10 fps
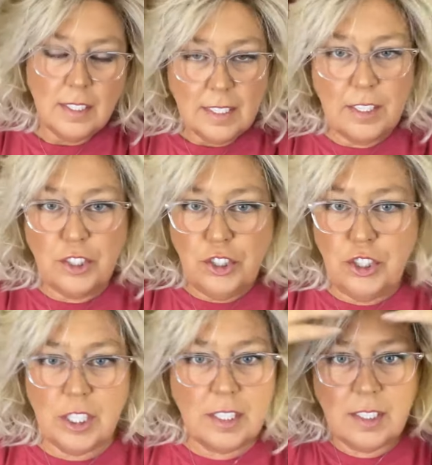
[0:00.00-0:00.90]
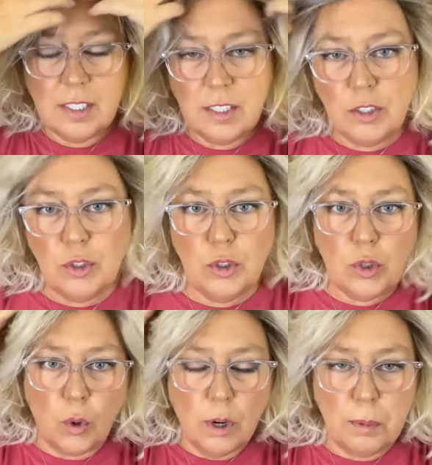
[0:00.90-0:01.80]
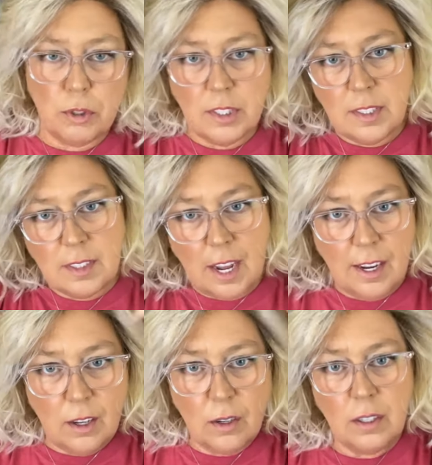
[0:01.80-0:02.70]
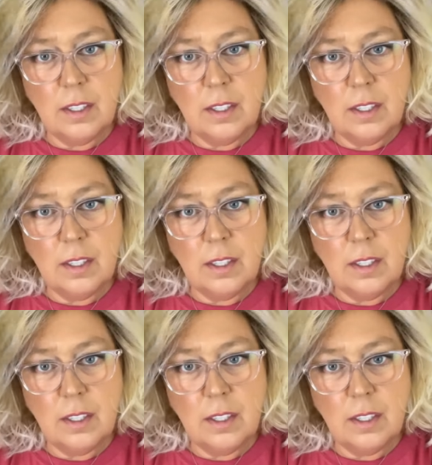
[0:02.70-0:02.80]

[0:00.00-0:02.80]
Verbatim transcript: It's just an adorable style.